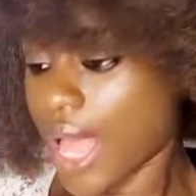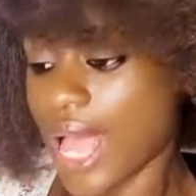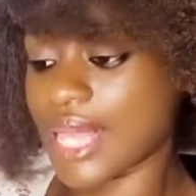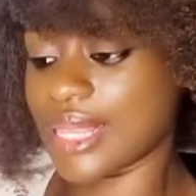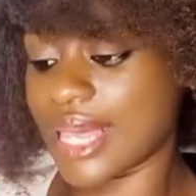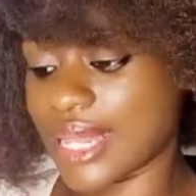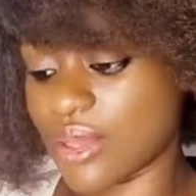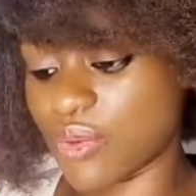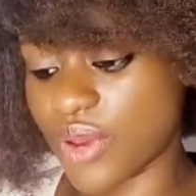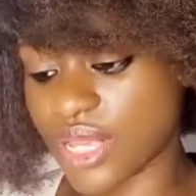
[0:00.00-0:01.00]
And then
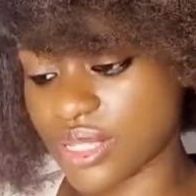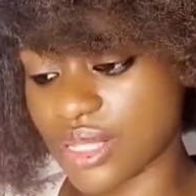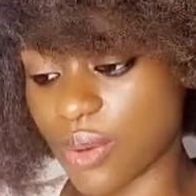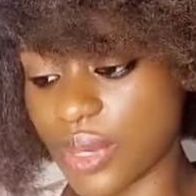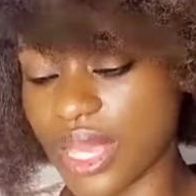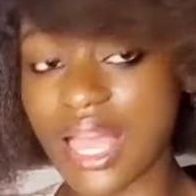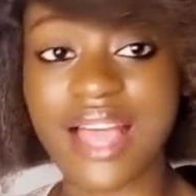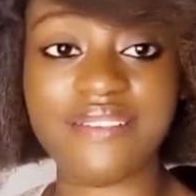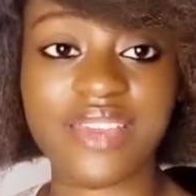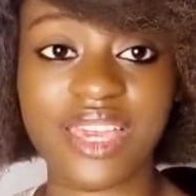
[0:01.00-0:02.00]
the rest that we
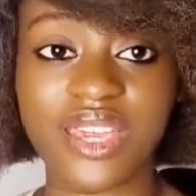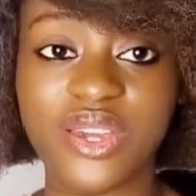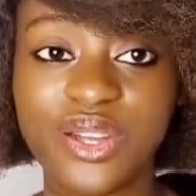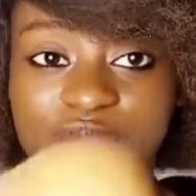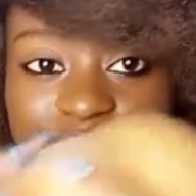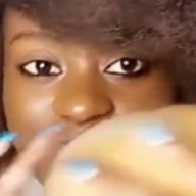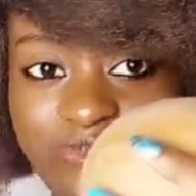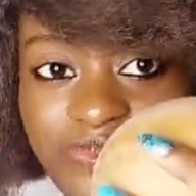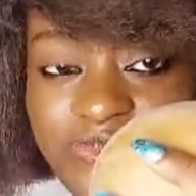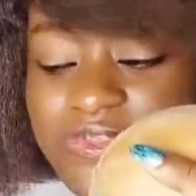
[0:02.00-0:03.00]
have here,
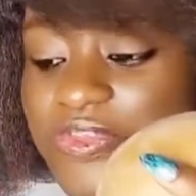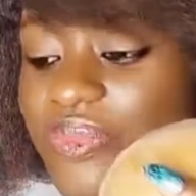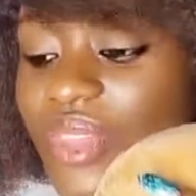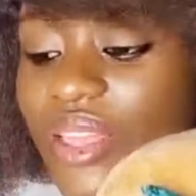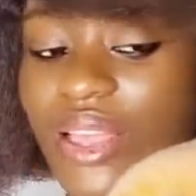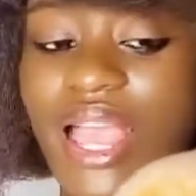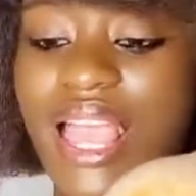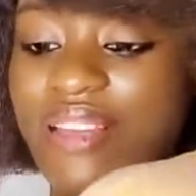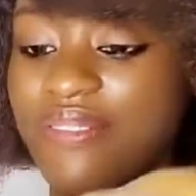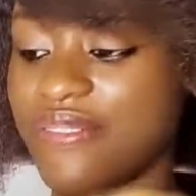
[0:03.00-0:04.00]
I
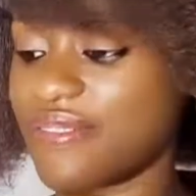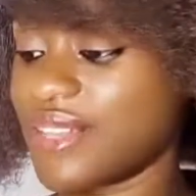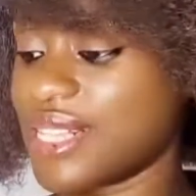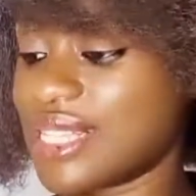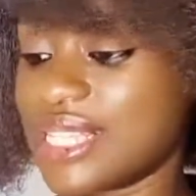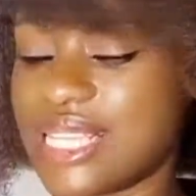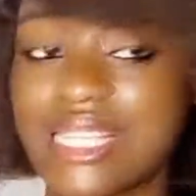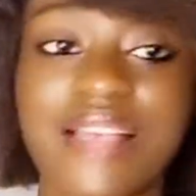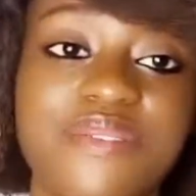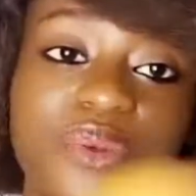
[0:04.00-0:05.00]
have 6.
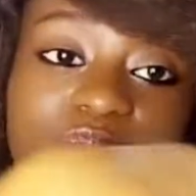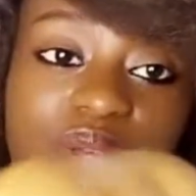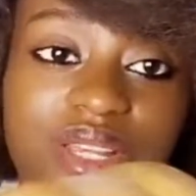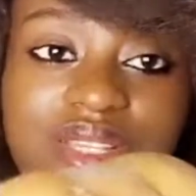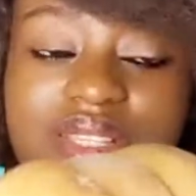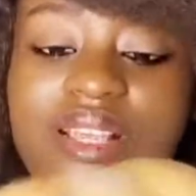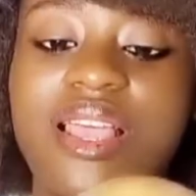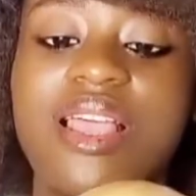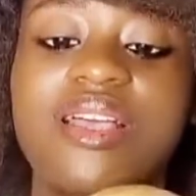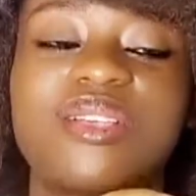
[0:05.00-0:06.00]
I have 3 others.
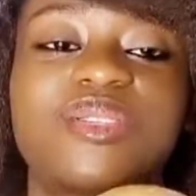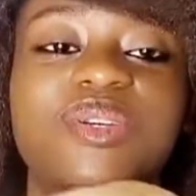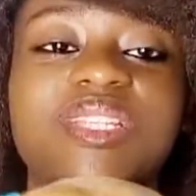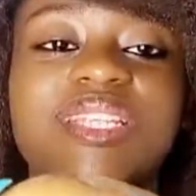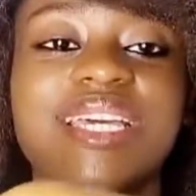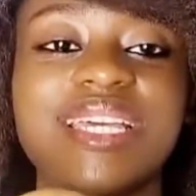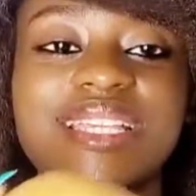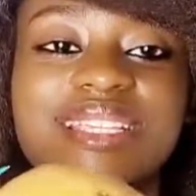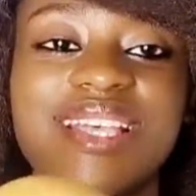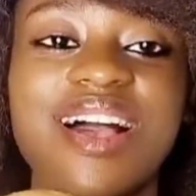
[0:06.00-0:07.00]
So
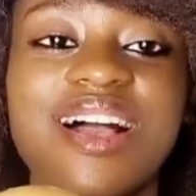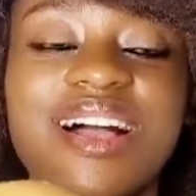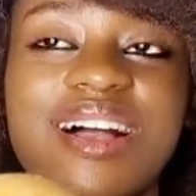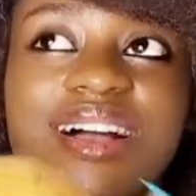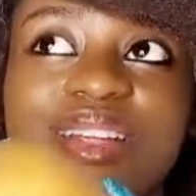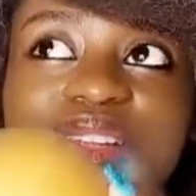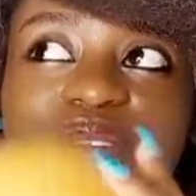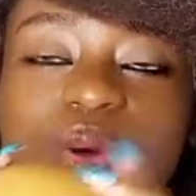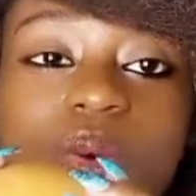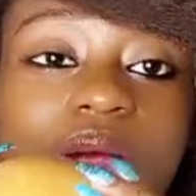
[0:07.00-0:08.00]
these are
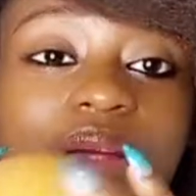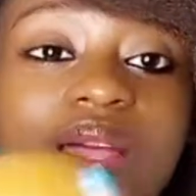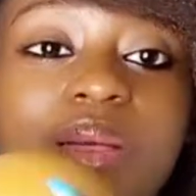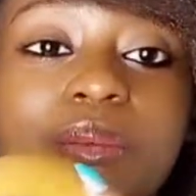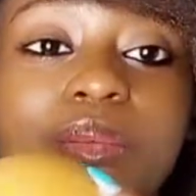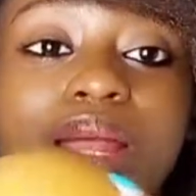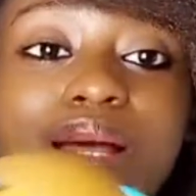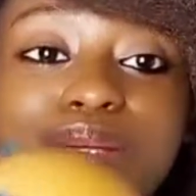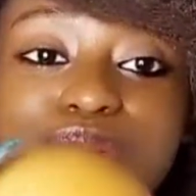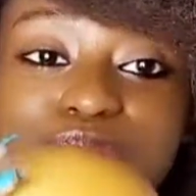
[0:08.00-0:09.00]
Nopare
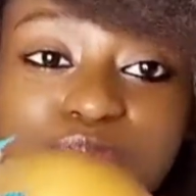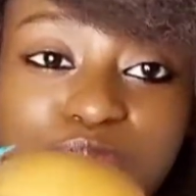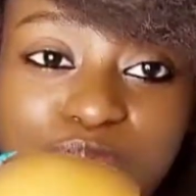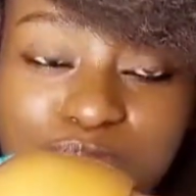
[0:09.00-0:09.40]
black soap.